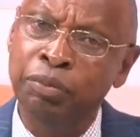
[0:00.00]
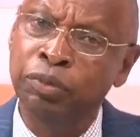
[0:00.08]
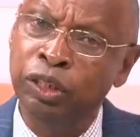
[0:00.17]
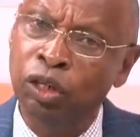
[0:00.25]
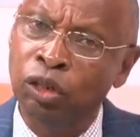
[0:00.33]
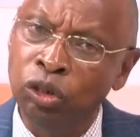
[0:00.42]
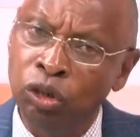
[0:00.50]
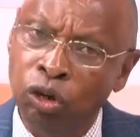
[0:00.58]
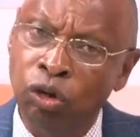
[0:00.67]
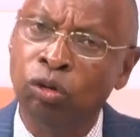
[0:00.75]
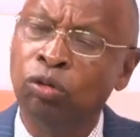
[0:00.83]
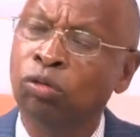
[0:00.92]
We don't
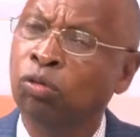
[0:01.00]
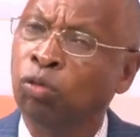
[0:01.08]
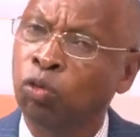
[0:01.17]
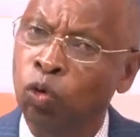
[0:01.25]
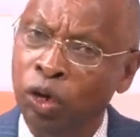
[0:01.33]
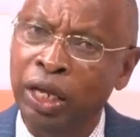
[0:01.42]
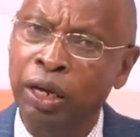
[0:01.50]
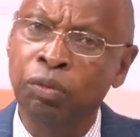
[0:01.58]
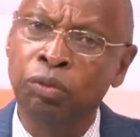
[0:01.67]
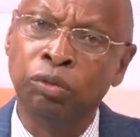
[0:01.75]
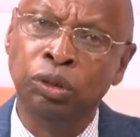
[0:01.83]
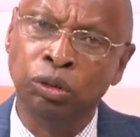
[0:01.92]
know whether
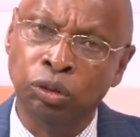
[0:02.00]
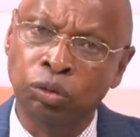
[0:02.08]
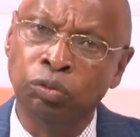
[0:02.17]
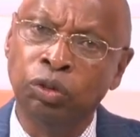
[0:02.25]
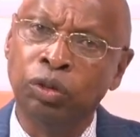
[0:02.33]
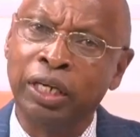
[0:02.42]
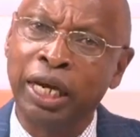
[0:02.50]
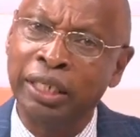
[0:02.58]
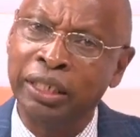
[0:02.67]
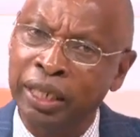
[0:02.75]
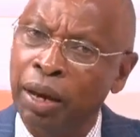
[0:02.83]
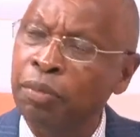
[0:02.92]
you know we'll
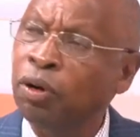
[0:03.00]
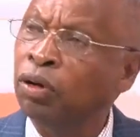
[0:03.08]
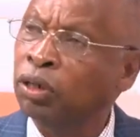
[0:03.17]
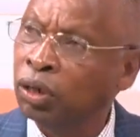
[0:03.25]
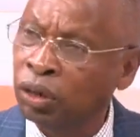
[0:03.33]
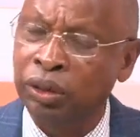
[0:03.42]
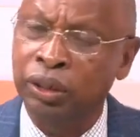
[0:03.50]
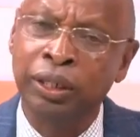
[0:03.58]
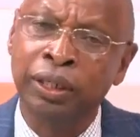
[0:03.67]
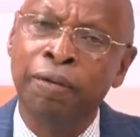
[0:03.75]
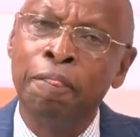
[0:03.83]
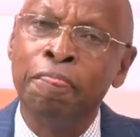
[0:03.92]
get some or not.
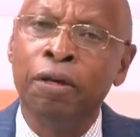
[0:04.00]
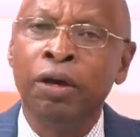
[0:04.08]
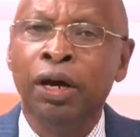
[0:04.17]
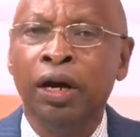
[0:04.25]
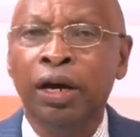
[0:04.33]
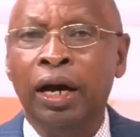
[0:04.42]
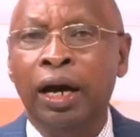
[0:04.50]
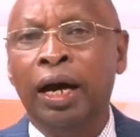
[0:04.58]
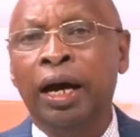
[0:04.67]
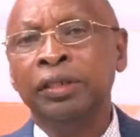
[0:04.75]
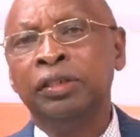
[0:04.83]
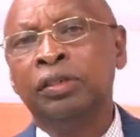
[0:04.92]

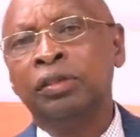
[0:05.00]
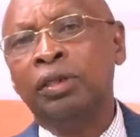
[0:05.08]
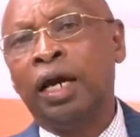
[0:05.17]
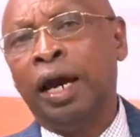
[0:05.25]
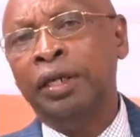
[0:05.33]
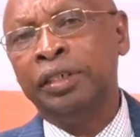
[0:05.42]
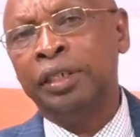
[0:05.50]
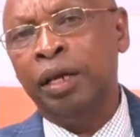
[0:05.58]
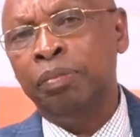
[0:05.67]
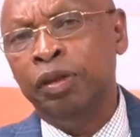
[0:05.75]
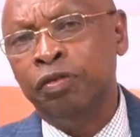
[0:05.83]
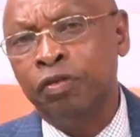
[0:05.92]
As I
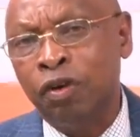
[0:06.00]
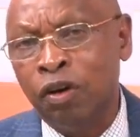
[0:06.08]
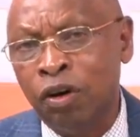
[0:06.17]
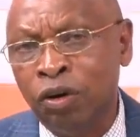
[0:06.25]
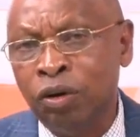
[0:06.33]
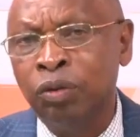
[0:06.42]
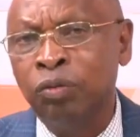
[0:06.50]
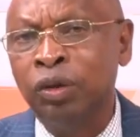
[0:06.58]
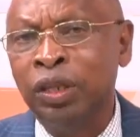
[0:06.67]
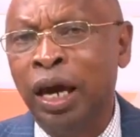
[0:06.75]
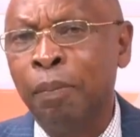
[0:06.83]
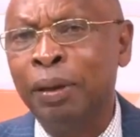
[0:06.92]
said before,
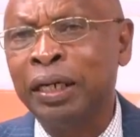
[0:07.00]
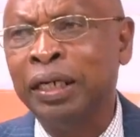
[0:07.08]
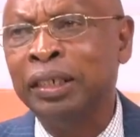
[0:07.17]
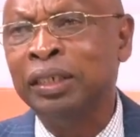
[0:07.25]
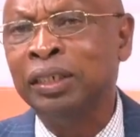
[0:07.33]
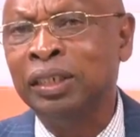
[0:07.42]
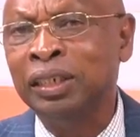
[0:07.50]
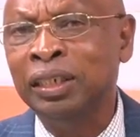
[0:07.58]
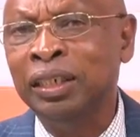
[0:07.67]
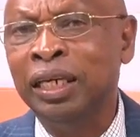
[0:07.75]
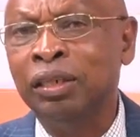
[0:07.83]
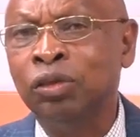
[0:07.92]
with hepatitis
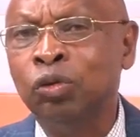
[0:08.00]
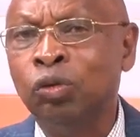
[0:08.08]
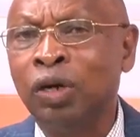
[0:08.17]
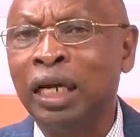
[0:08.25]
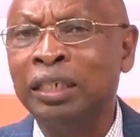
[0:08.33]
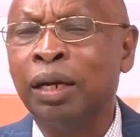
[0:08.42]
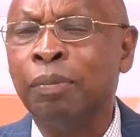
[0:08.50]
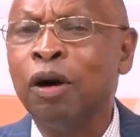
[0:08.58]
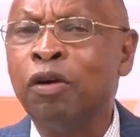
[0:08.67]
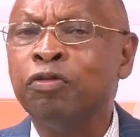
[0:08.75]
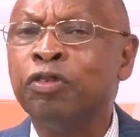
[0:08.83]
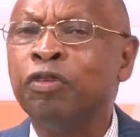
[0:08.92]
C, it took us
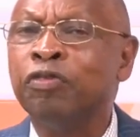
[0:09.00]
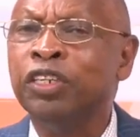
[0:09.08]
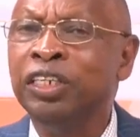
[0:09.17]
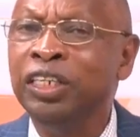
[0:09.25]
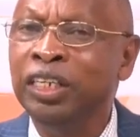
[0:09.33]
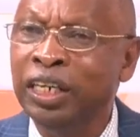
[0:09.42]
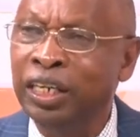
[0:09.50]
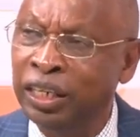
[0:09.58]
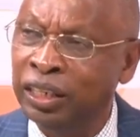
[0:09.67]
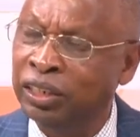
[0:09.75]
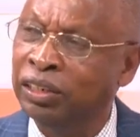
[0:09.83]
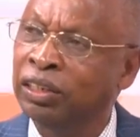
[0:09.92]
about 15
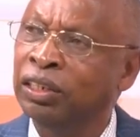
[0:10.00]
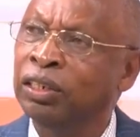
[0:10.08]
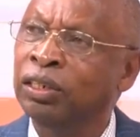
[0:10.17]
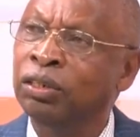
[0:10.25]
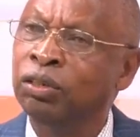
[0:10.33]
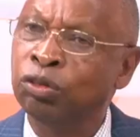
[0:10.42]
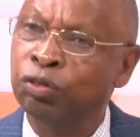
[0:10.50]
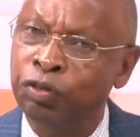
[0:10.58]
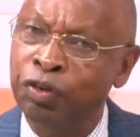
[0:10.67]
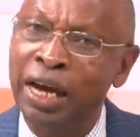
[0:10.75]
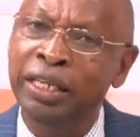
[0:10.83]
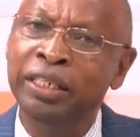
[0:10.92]
years to
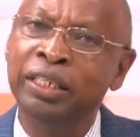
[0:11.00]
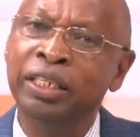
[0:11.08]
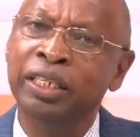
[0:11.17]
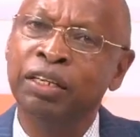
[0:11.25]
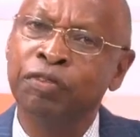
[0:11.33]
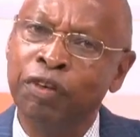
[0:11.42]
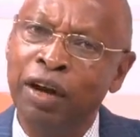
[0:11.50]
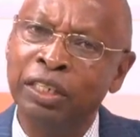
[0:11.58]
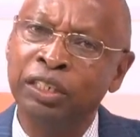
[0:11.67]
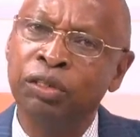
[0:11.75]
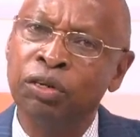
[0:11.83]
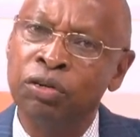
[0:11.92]
find the
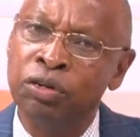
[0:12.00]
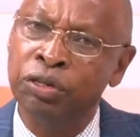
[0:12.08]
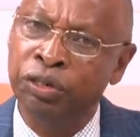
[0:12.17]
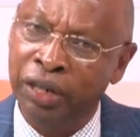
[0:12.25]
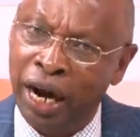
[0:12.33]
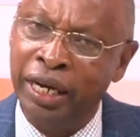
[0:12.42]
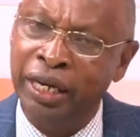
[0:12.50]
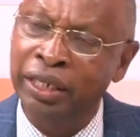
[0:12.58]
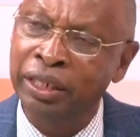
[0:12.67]
first oral drug.